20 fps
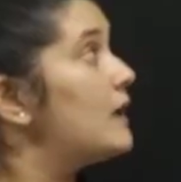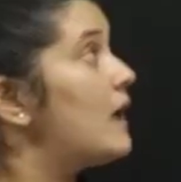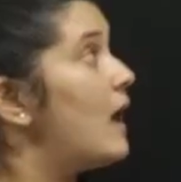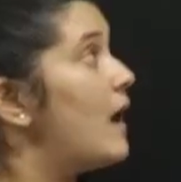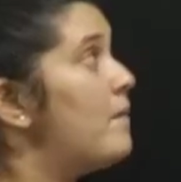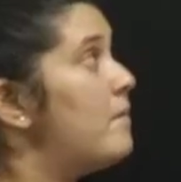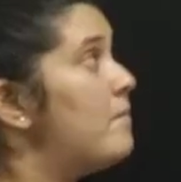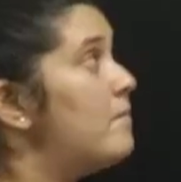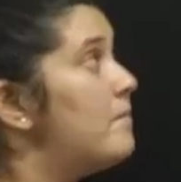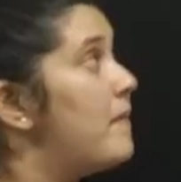
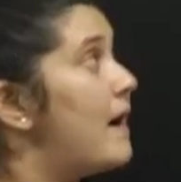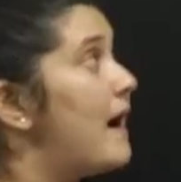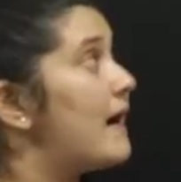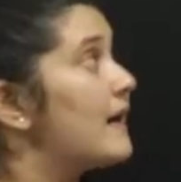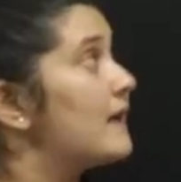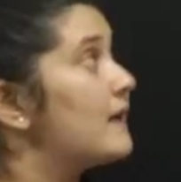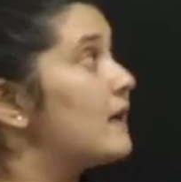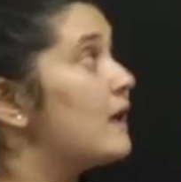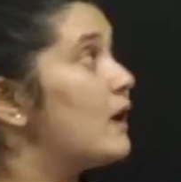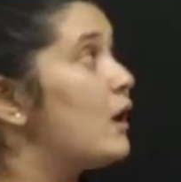Come
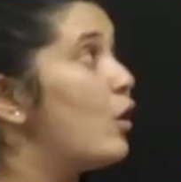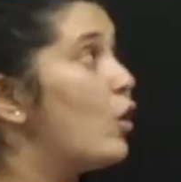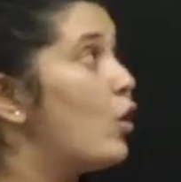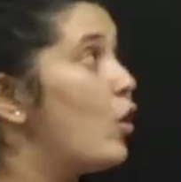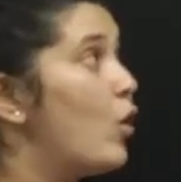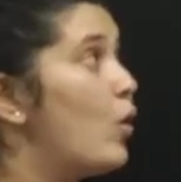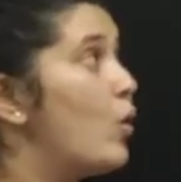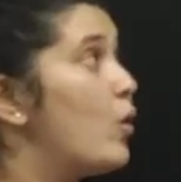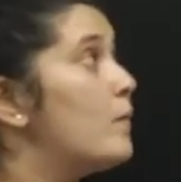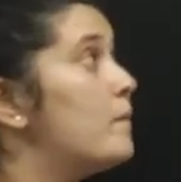back
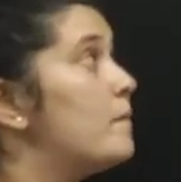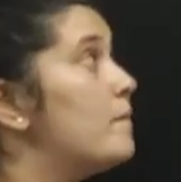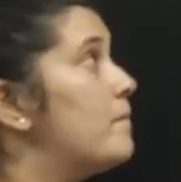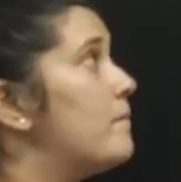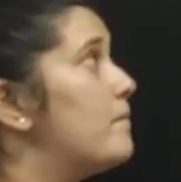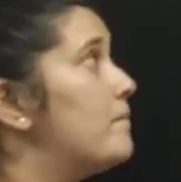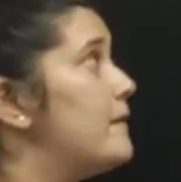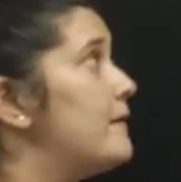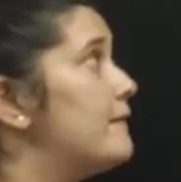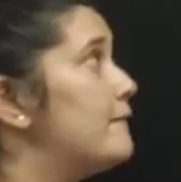
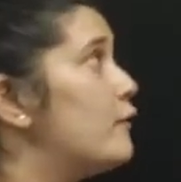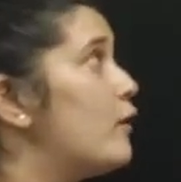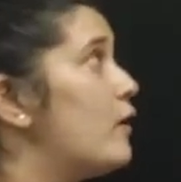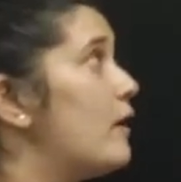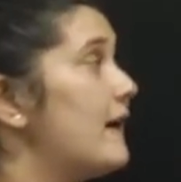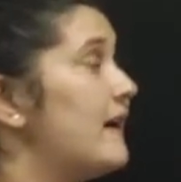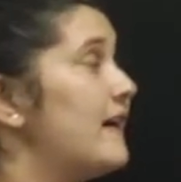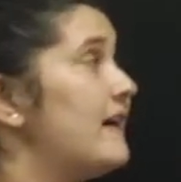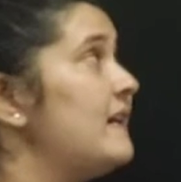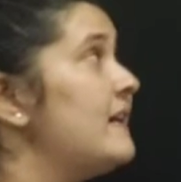home
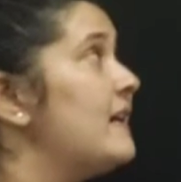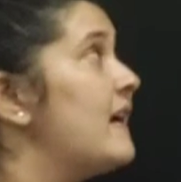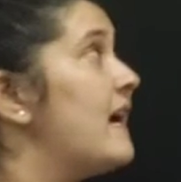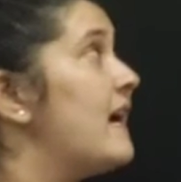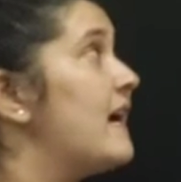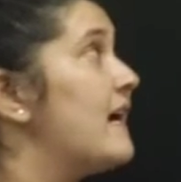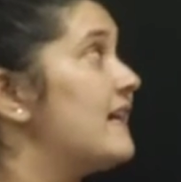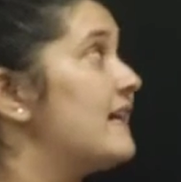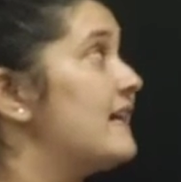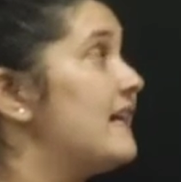before it
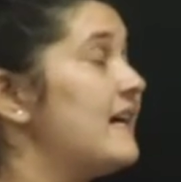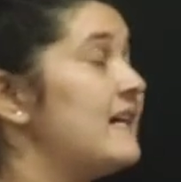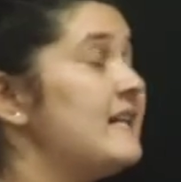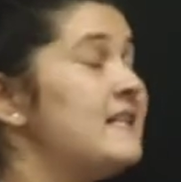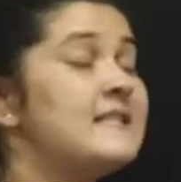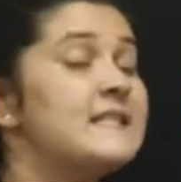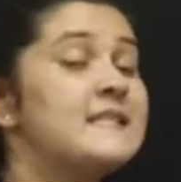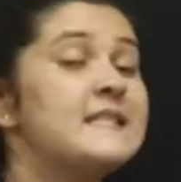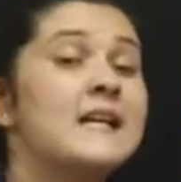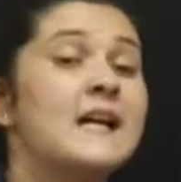
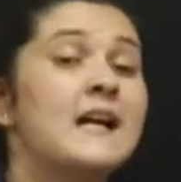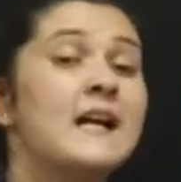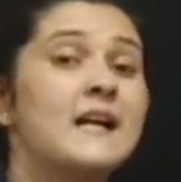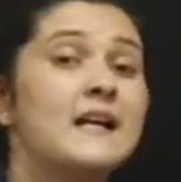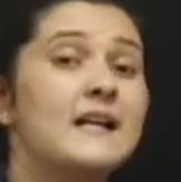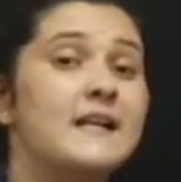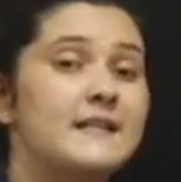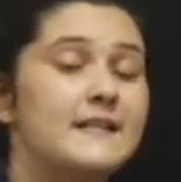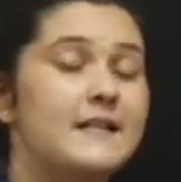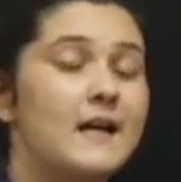gets
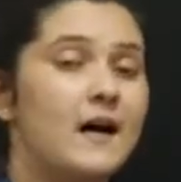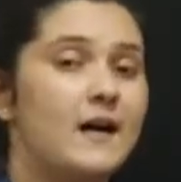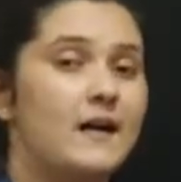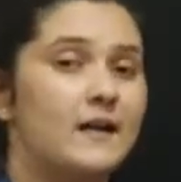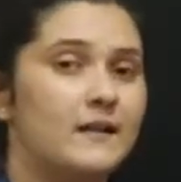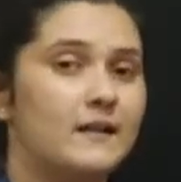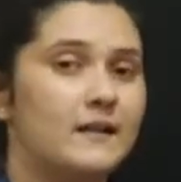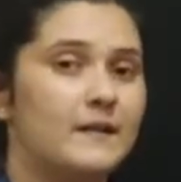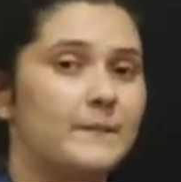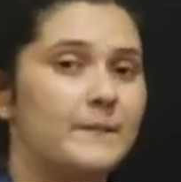
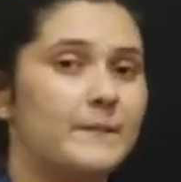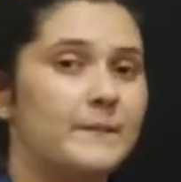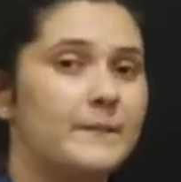dark.